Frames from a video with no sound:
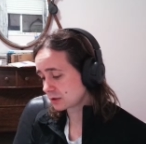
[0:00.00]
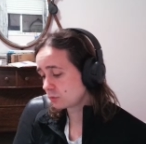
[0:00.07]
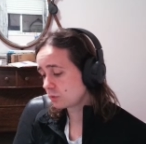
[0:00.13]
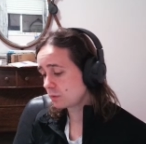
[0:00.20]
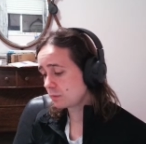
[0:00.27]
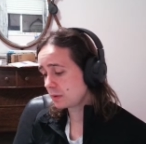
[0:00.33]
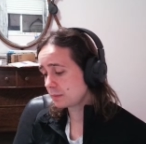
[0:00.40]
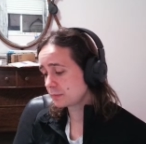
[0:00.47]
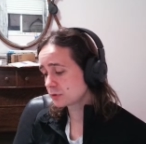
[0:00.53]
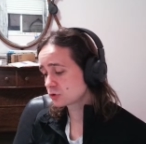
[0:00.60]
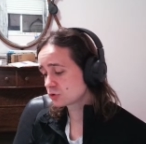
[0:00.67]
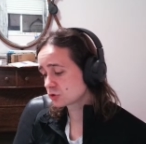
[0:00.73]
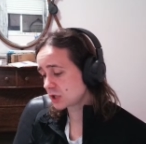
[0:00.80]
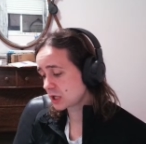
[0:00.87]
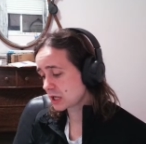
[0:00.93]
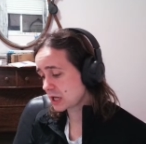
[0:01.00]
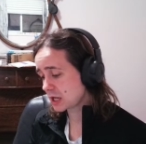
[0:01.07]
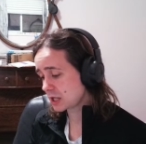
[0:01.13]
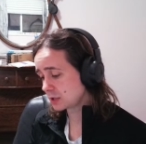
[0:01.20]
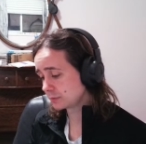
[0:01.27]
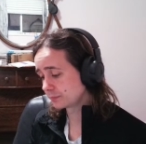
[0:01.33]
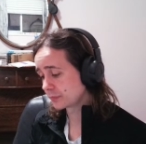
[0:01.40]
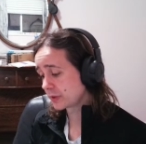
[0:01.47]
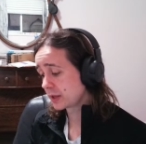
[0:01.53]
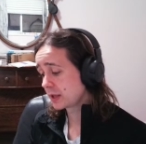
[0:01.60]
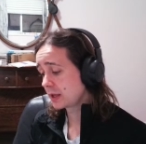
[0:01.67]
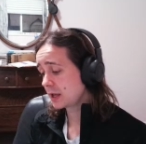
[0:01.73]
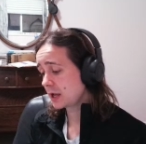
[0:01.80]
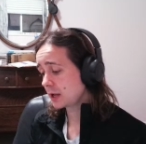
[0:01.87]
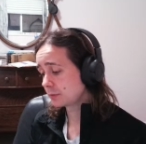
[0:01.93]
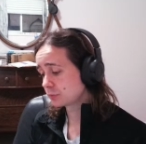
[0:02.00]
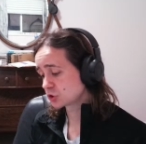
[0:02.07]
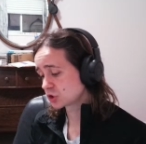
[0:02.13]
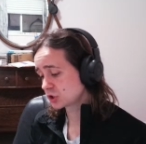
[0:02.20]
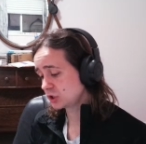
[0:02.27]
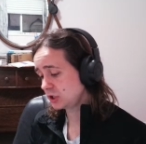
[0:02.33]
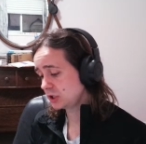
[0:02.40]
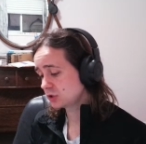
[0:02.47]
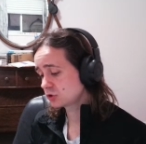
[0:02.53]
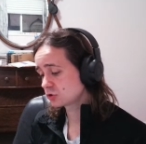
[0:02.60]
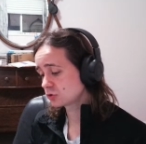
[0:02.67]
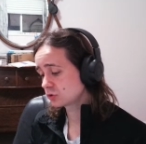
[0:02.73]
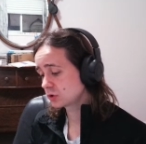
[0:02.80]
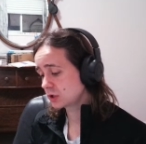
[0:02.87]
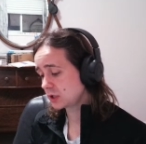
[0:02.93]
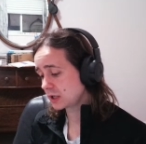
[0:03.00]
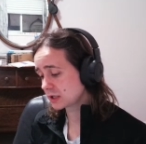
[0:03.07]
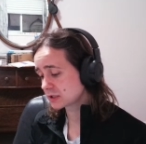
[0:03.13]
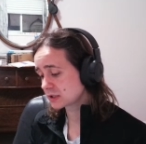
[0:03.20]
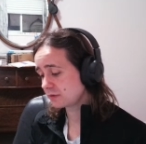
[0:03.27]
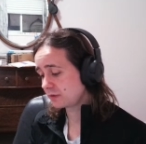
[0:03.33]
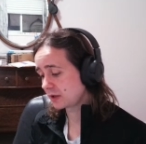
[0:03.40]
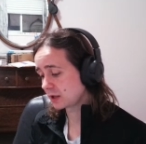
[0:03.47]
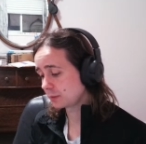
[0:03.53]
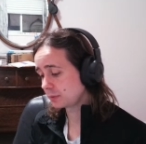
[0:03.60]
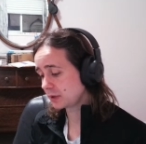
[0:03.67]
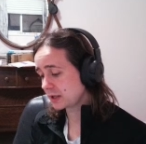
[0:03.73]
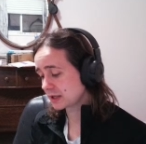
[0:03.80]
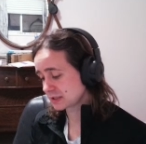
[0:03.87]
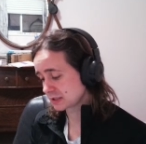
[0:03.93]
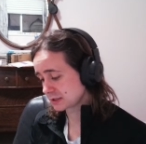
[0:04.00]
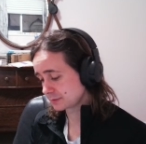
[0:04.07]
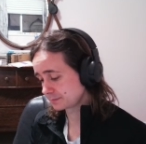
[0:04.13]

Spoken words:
remember to stay calm and proceed to the next available exit.